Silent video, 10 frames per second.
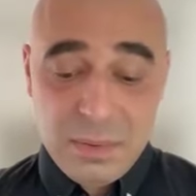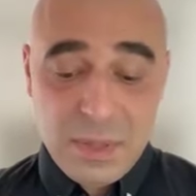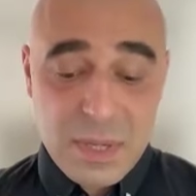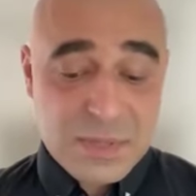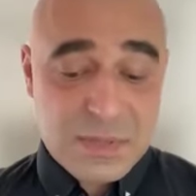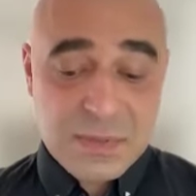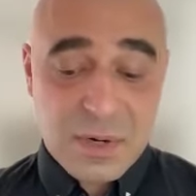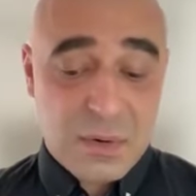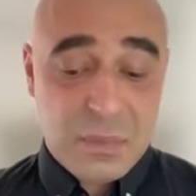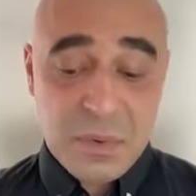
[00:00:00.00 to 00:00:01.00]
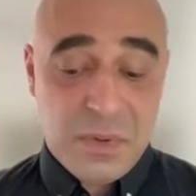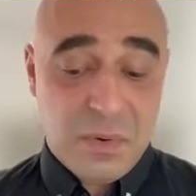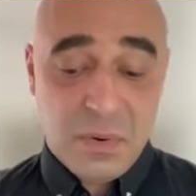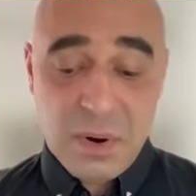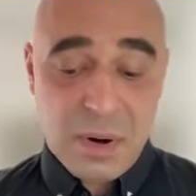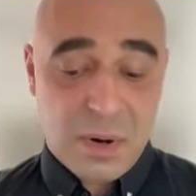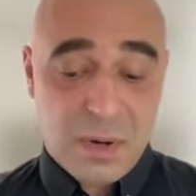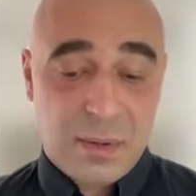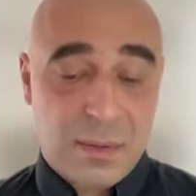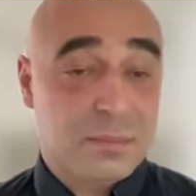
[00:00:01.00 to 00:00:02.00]
let's start with
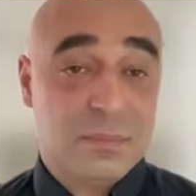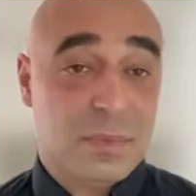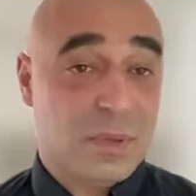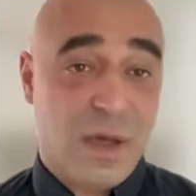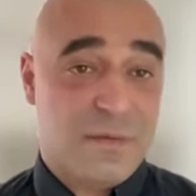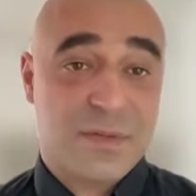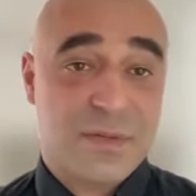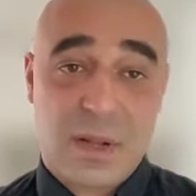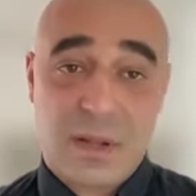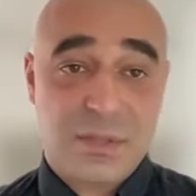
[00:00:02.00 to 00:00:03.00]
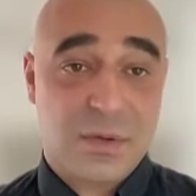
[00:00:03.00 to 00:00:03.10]
your lifestyle.